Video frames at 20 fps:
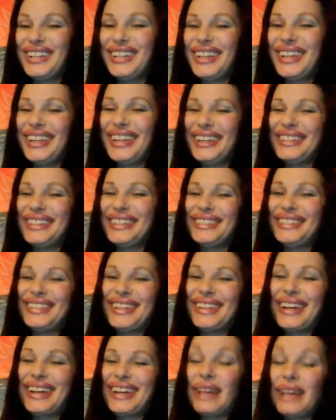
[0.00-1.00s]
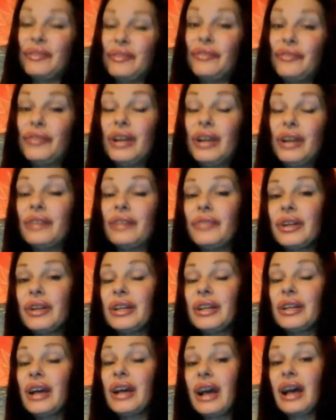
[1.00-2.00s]
And I'm a very, very
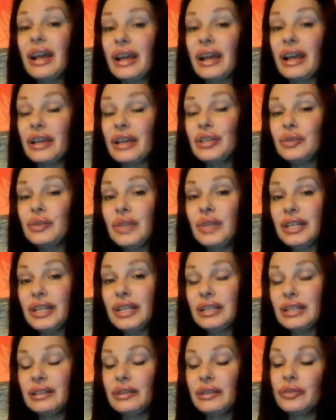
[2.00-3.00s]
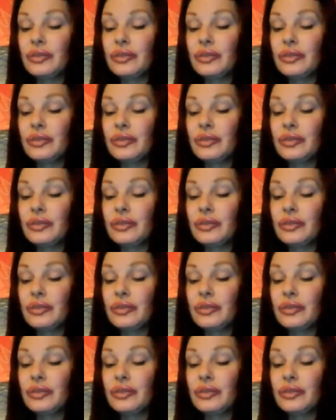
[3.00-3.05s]
high IQ lady